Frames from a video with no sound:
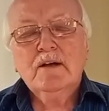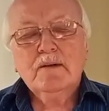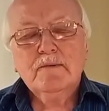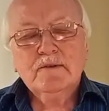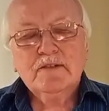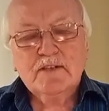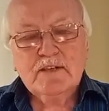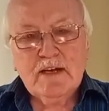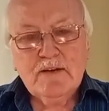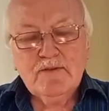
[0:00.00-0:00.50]

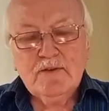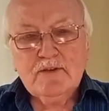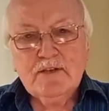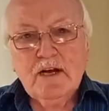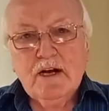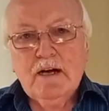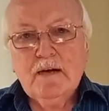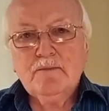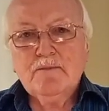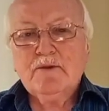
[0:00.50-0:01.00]
seven
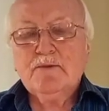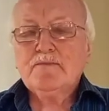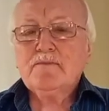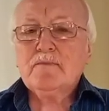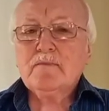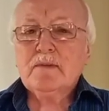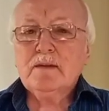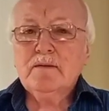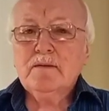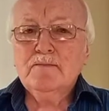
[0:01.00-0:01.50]
times
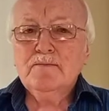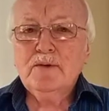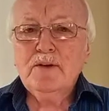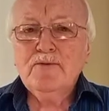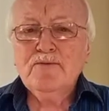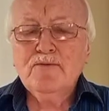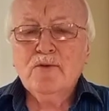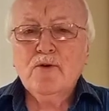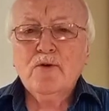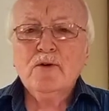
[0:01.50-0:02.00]

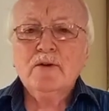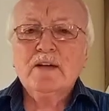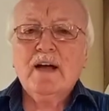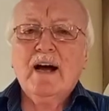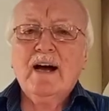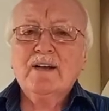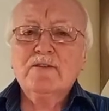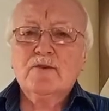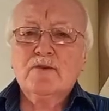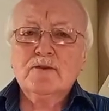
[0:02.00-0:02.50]
before
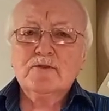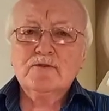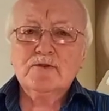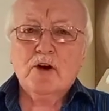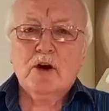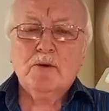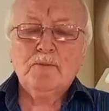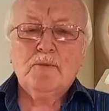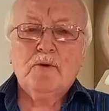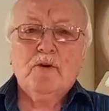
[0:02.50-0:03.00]
and on
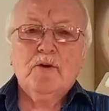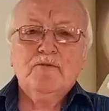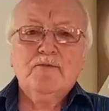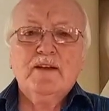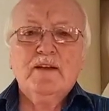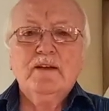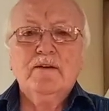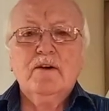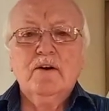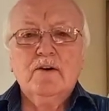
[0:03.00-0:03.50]
top of
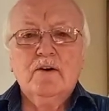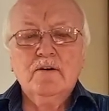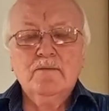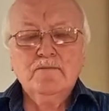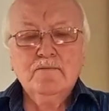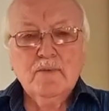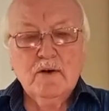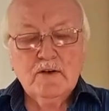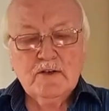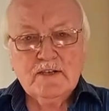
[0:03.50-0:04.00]
the
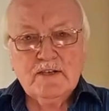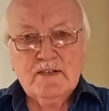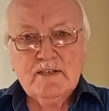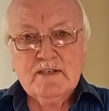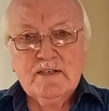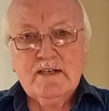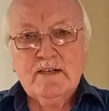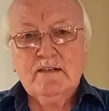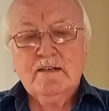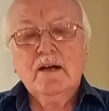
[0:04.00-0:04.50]
mercy
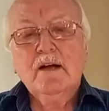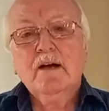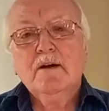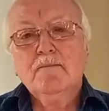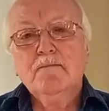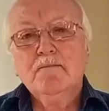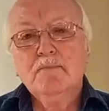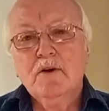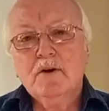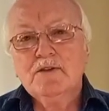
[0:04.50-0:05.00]
seat.
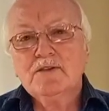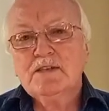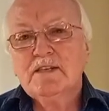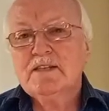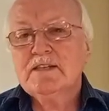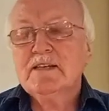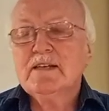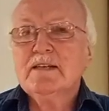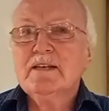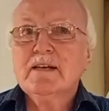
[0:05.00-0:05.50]
Mercy
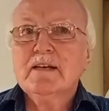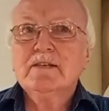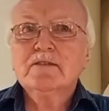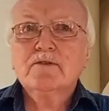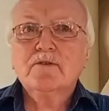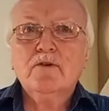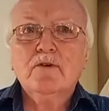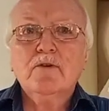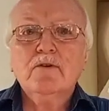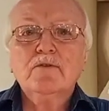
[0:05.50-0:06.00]
seat is
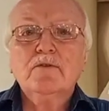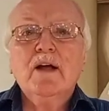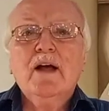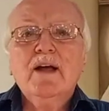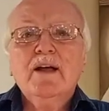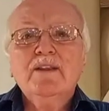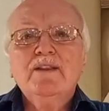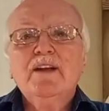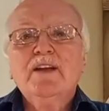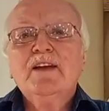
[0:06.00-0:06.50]
called
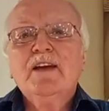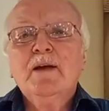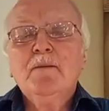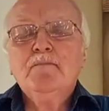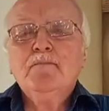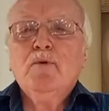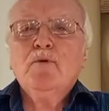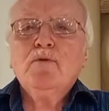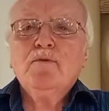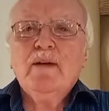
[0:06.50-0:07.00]
the
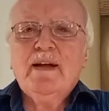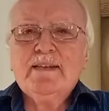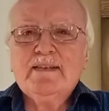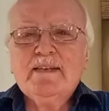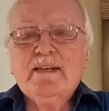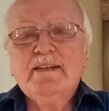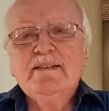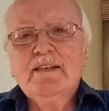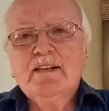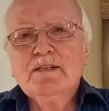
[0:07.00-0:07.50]
Kipporet,
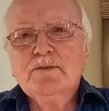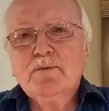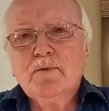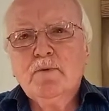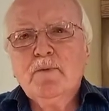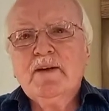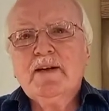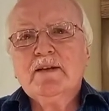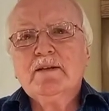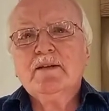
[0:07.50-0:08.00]
and that's where
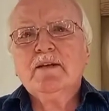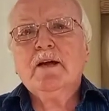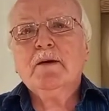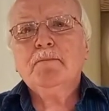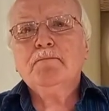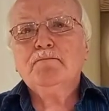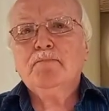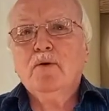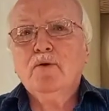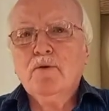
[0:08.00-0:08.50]
we get
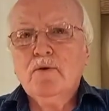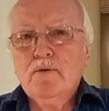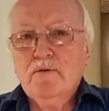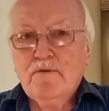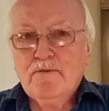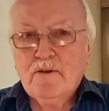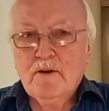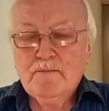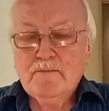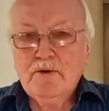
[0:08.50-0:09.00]
Kippur
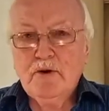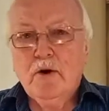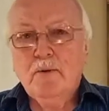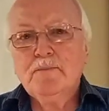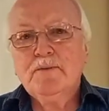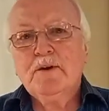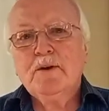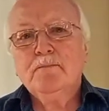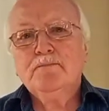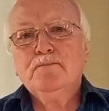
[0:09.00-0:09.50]
from Yom
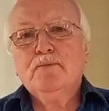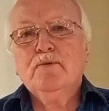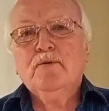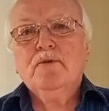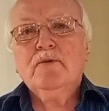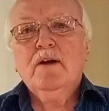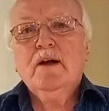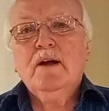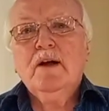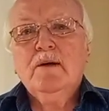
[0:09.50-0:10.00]

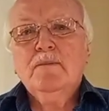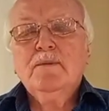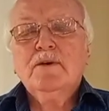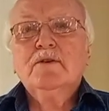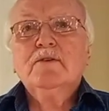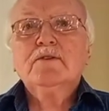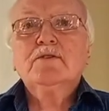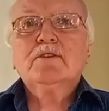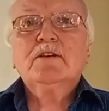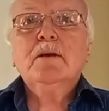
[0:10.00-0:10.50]
Kippur,
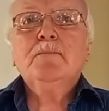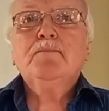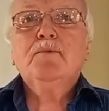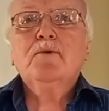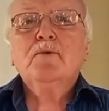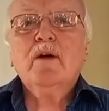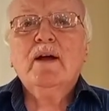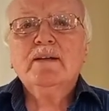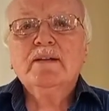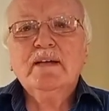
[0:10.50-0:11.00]
because
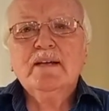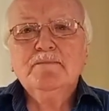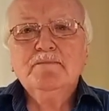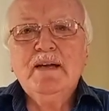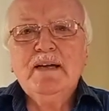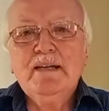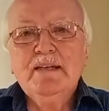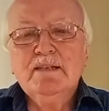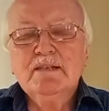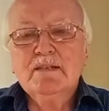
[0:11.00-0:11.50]
Kipporet
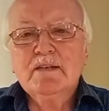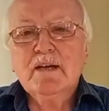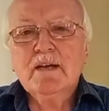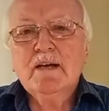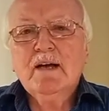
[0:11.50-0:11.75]
means